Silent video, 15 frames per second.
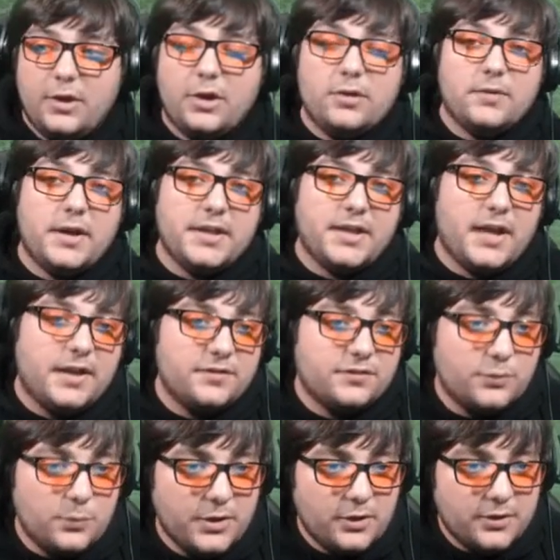Alrighty guys,
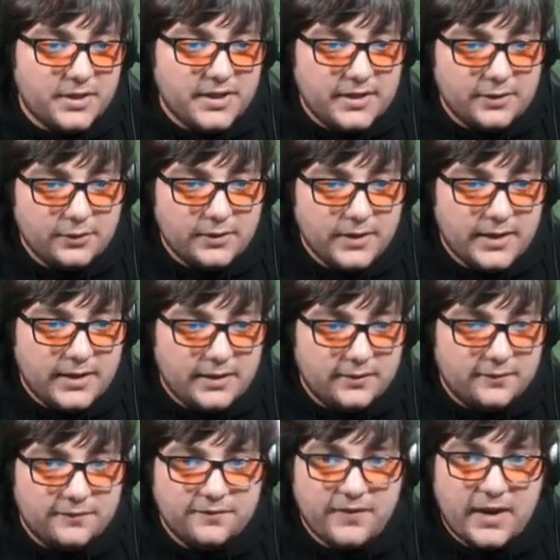so we are here
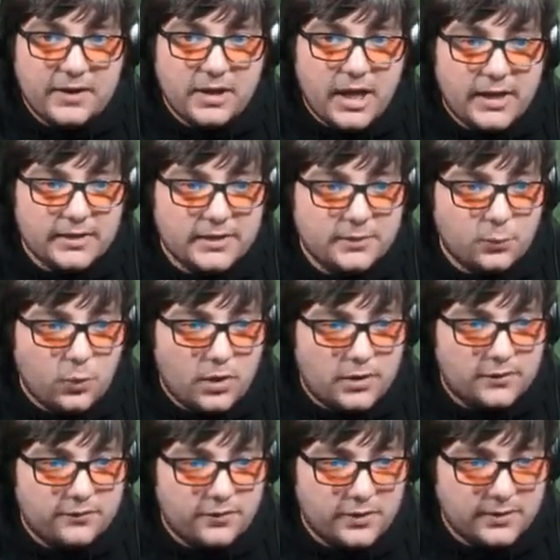in File Island
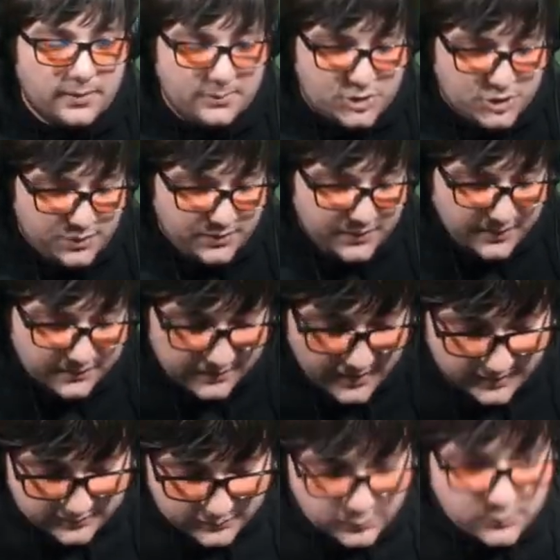Waterfront. Let me show you the
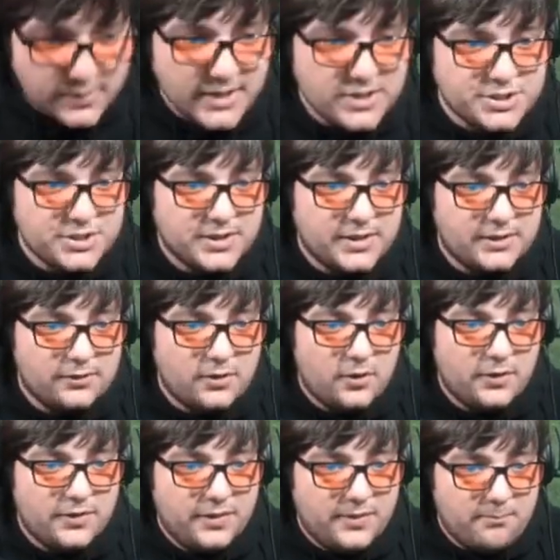exact location here
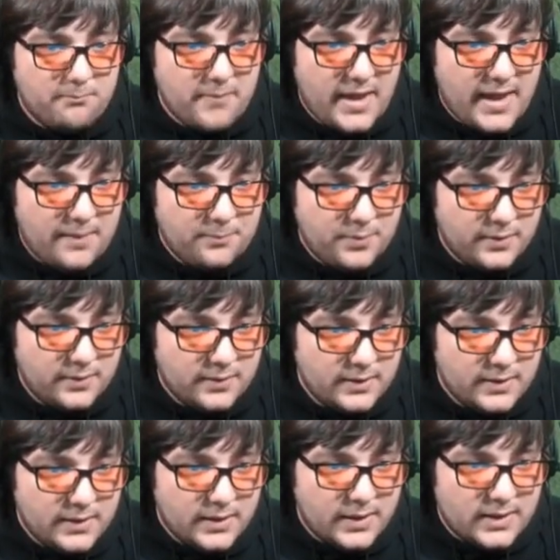on the map.
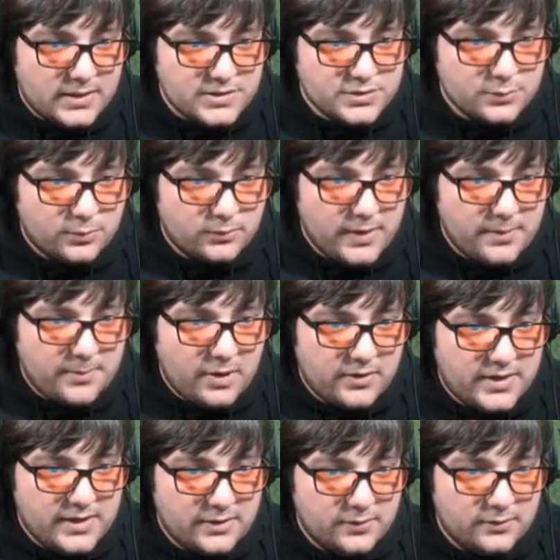So we're right about
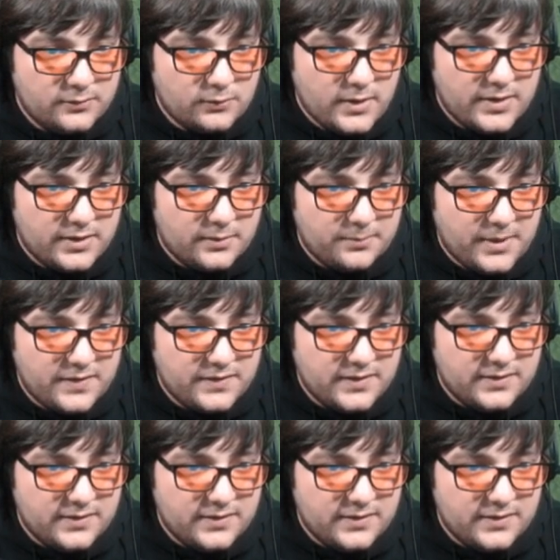here, right nearby the